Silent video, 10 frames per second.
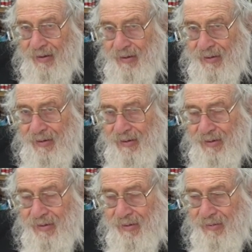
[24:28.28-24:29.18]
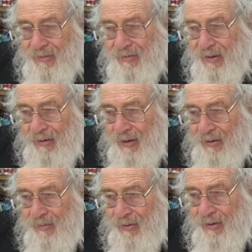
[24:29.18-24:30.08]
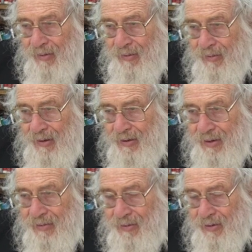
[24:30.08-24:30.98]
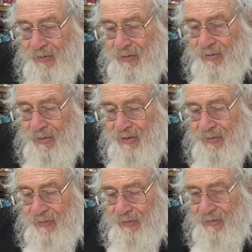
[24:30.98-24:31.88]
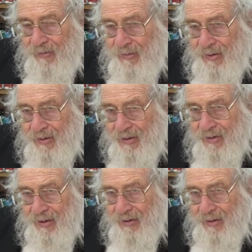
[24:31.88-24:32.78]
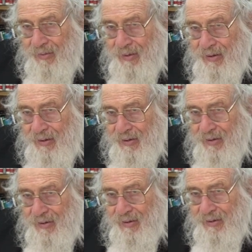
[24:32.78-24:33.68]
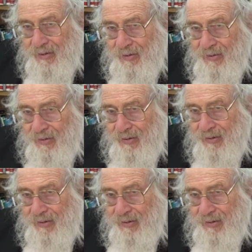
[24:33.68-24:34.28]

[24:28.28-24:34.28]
This is at more than mixers, but don't want to very mixers, other bases. Don't do it.